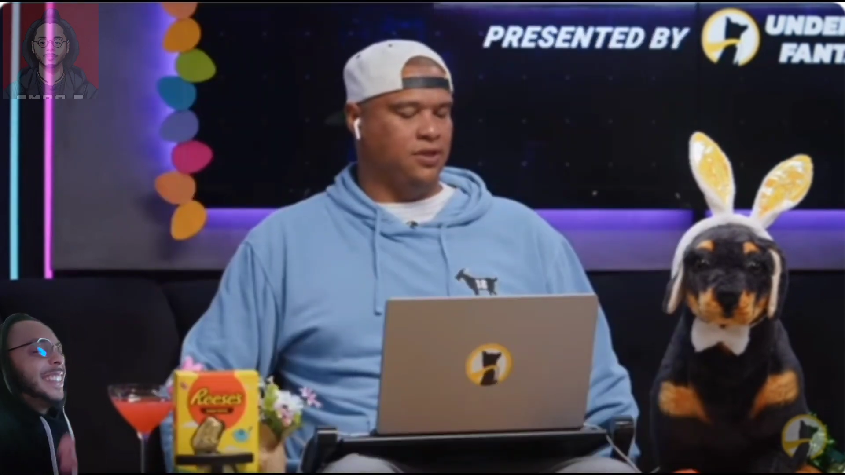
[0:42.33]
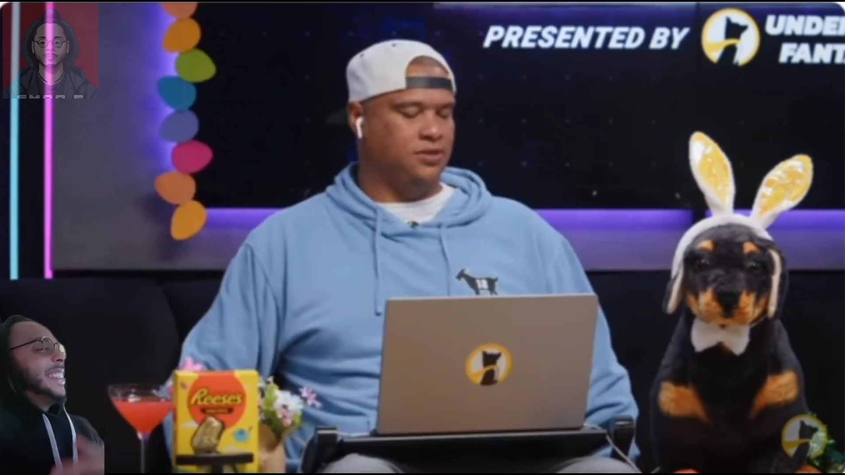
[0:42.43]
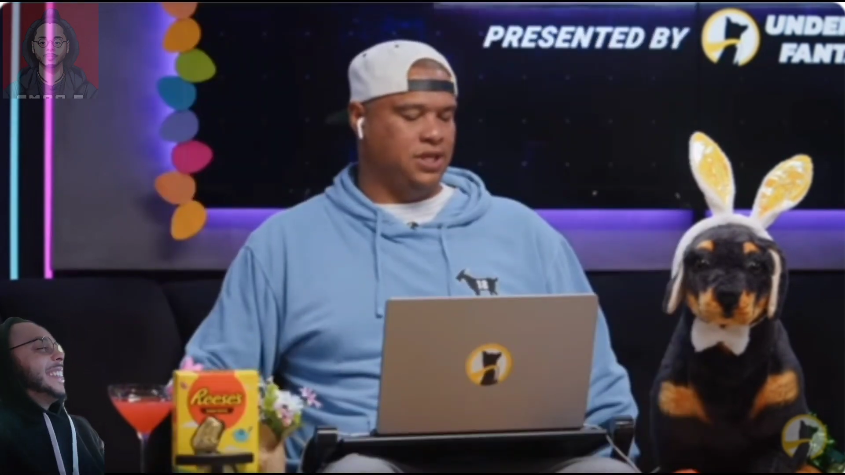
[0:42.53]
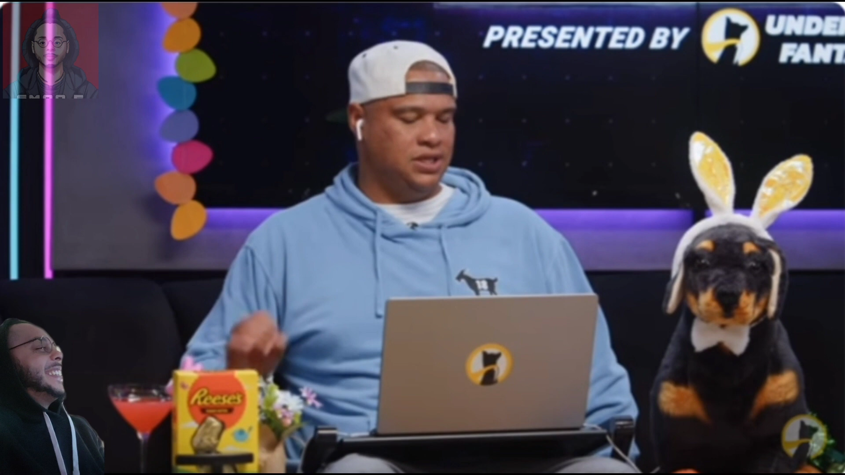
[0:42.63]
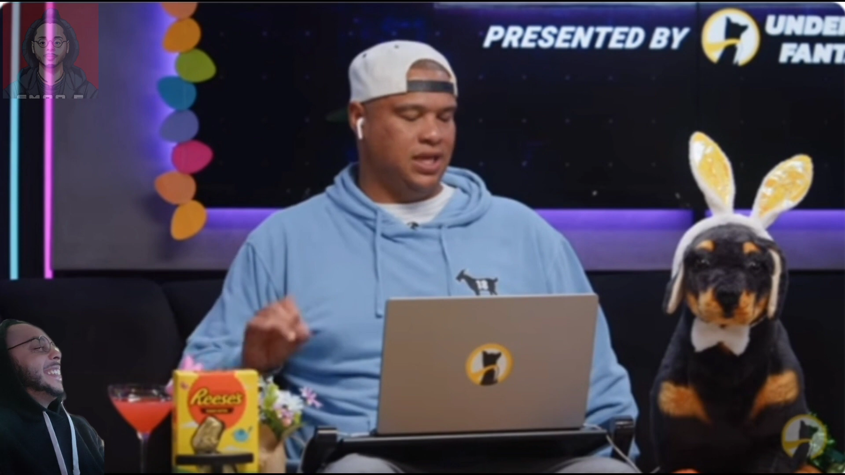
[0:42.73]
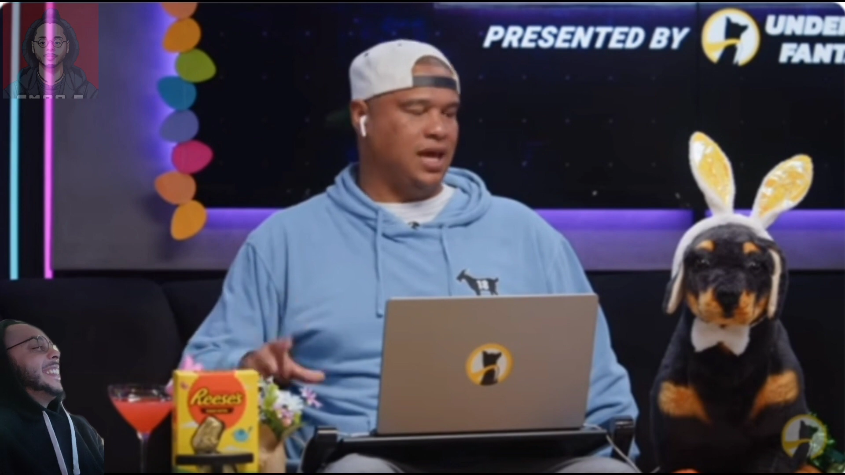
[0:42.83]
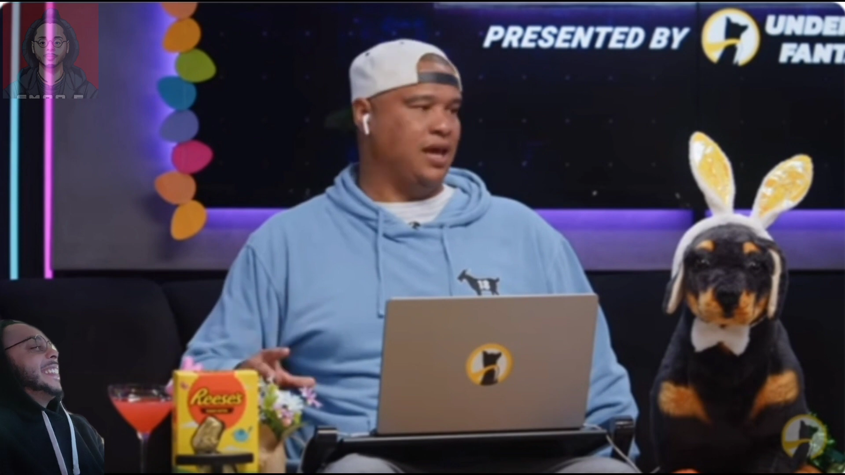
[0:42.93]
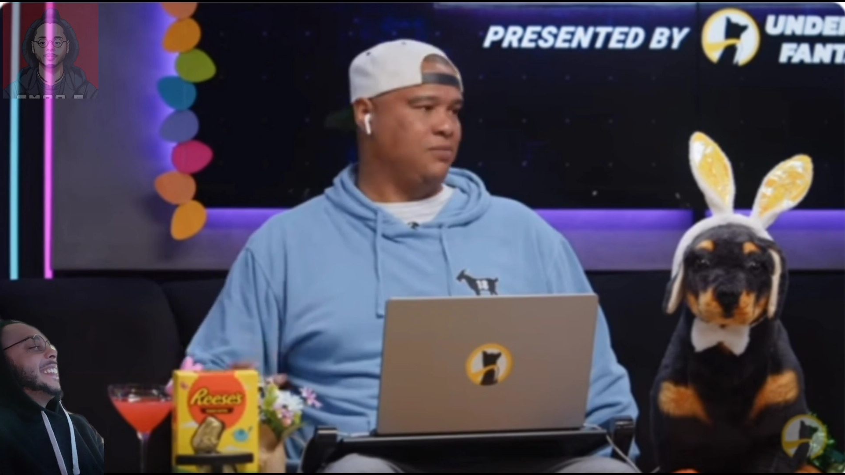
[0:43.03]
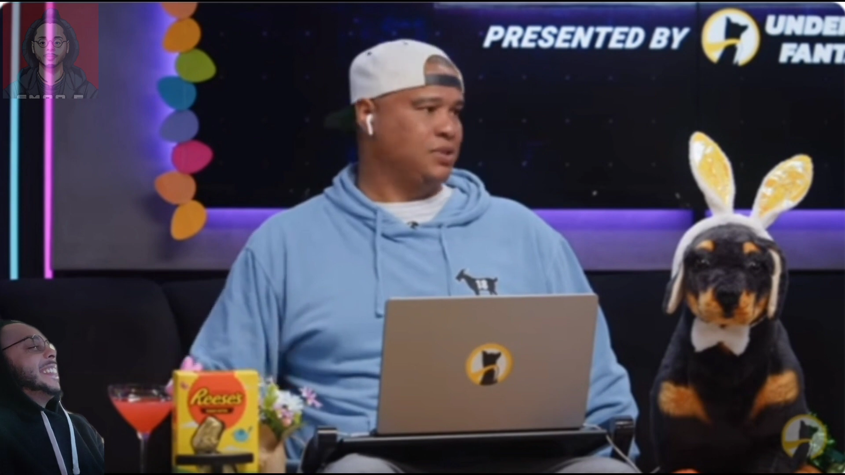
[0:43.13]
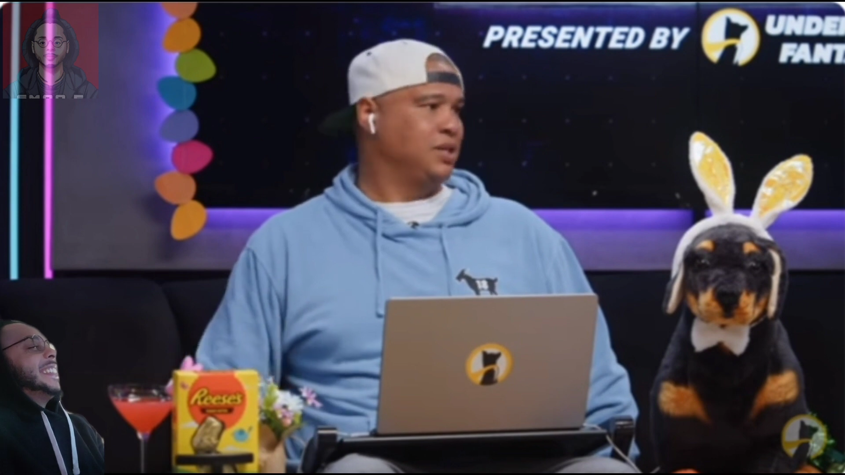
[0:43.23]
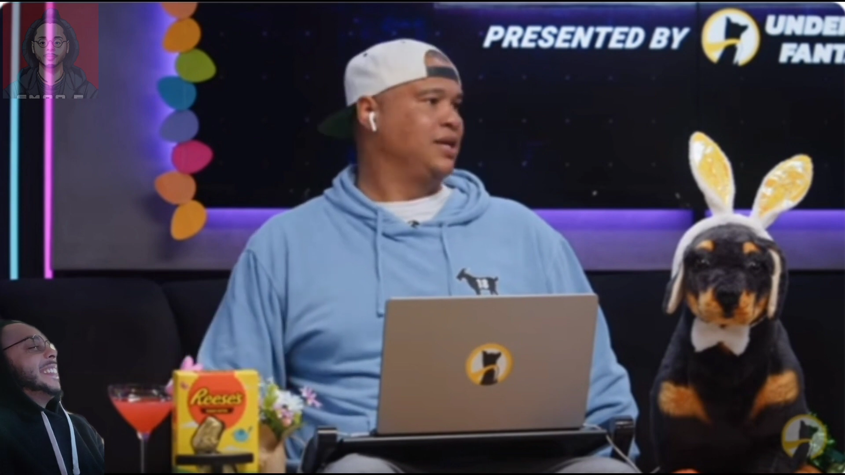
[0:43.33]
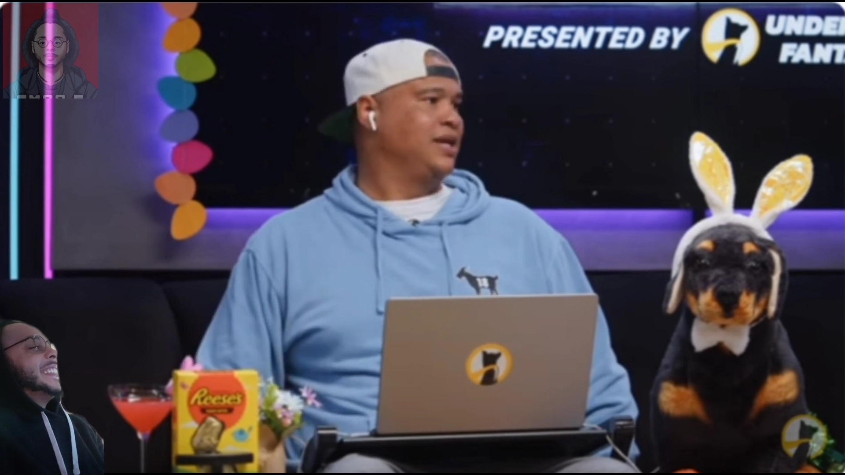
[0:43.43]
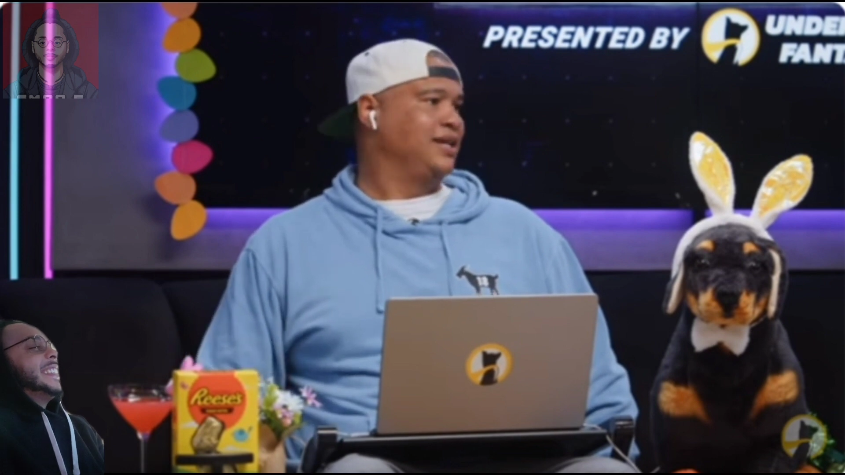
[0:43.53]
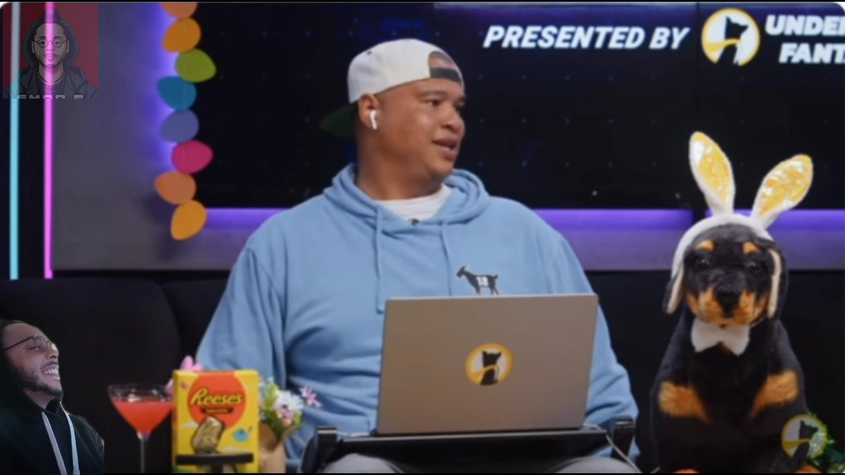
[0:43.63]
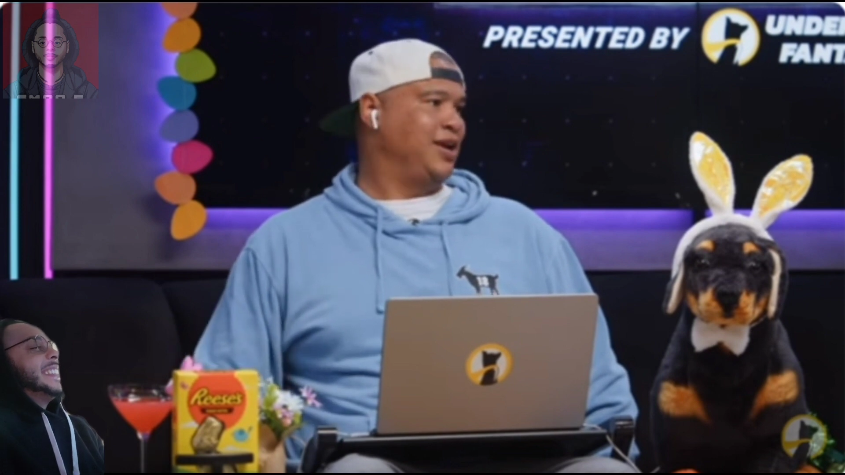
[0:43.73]
season games
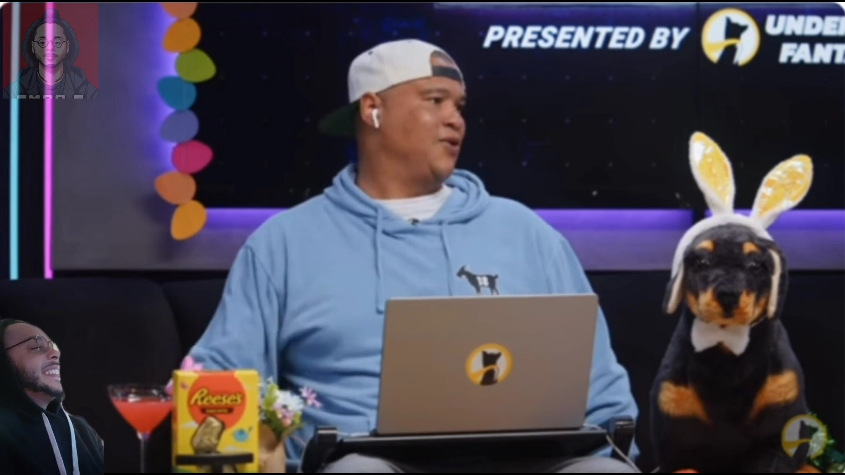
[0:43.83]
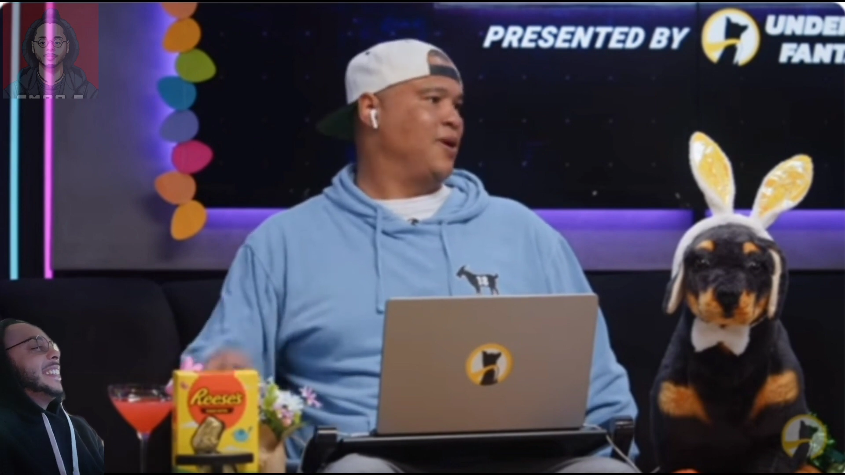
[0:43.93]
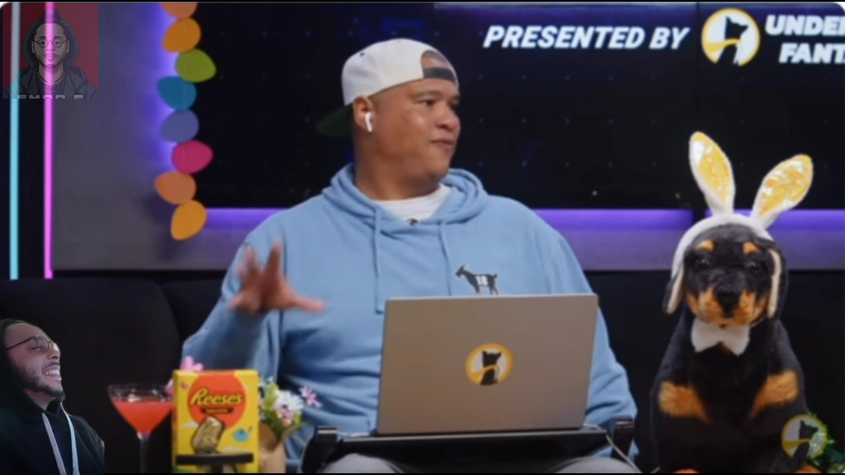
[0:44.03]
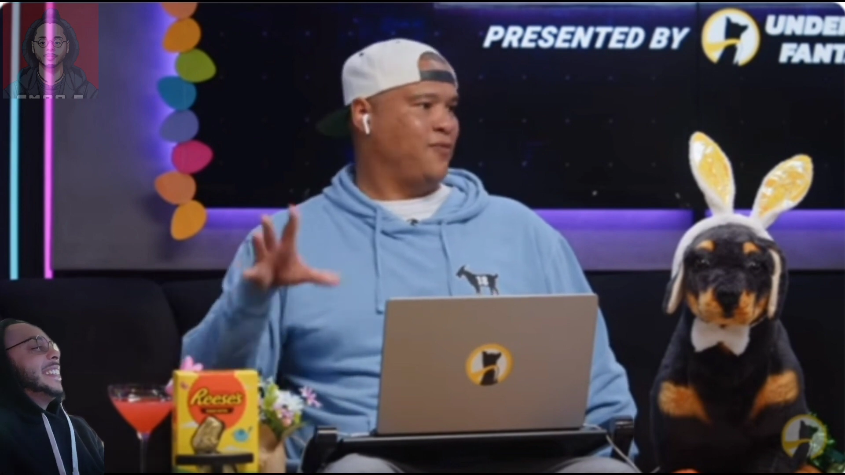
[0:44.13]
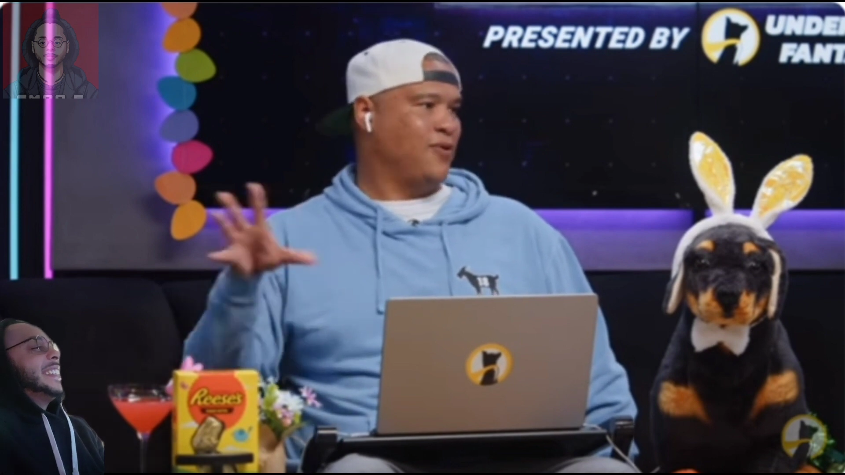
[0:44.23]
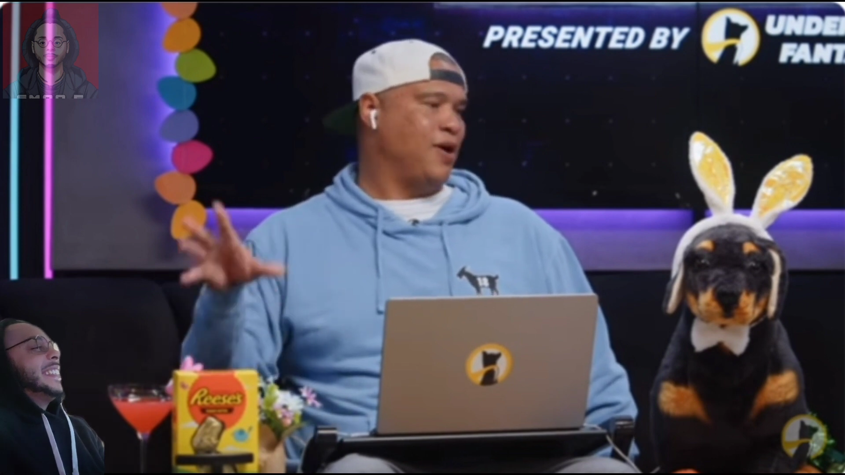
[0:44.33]
to gear up for a